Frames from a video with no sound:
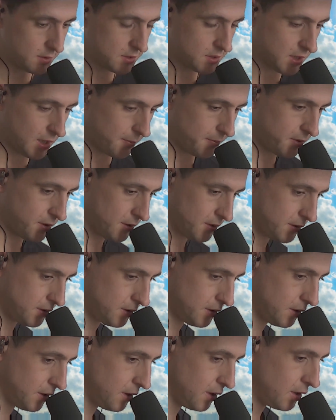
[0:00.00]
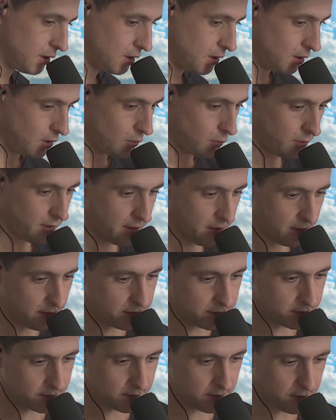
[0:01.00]
salmon
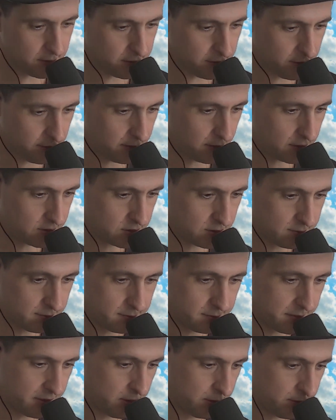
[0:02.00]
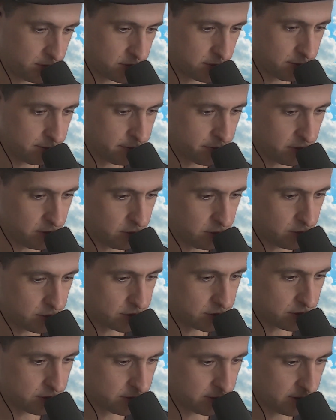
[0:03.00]
with look, some boop, some
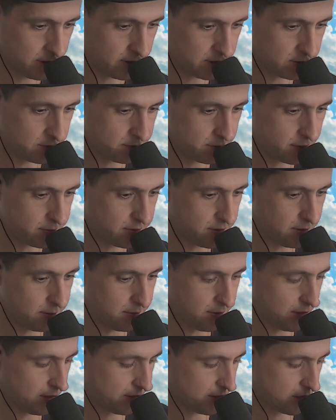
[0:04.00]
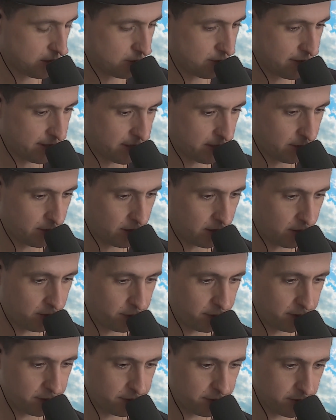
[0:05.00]
booch. Here's probably me. I think I ran out
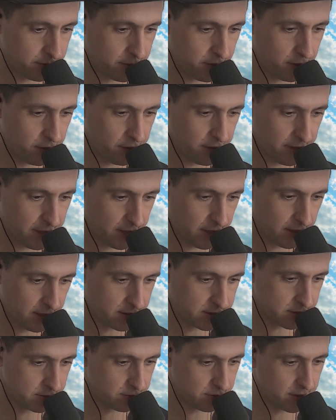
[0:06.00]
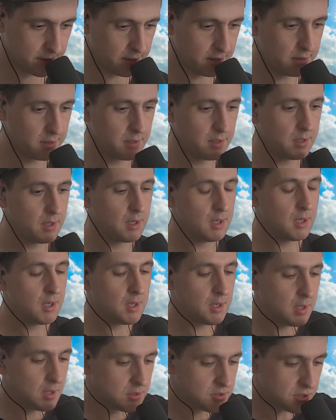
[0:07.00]
halfway through the pour here. Had to re
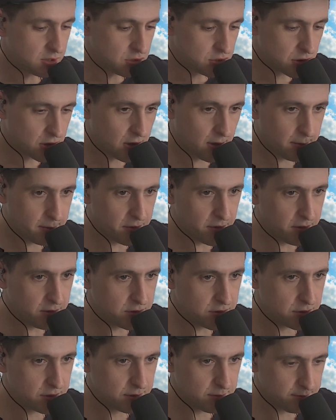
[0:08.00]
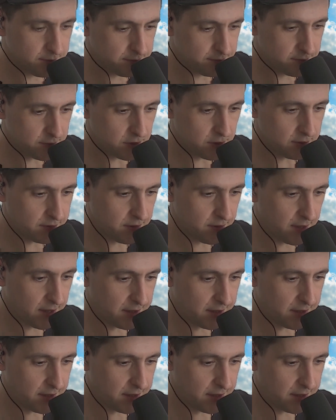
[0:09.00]
ginger kombucha Love you,